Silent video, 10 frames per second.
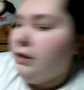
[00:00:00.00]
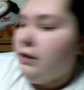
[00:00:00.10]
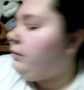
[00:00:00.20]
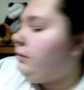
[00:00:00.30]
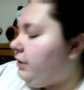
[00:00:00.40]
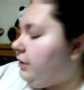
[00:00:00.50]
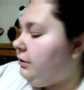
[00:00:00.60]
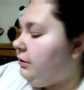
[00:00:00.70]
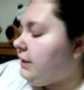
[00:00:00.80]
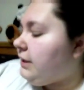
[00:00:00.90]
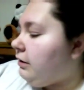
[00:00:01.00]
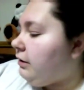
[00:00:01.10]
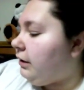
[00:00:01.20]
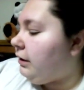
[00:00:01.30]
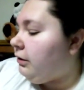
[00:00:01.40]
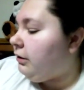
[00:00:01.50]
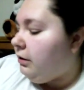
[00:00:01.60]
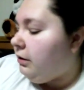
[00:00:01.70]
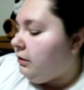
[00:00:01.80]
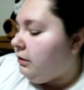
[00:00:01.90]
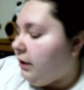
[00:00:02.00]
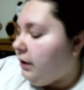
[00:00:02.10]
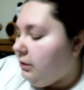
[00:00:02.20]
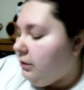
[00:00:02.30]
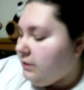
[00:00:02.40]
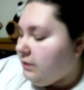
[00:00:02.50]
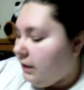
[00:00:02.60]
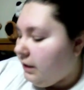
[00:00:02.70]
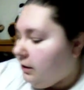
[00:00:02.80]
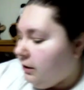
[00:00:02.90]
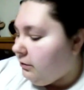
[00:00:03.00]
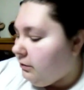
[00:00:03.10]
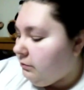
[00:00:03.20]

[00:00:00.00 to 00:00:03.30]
nothing, but he looks healthier. Like, he looks like,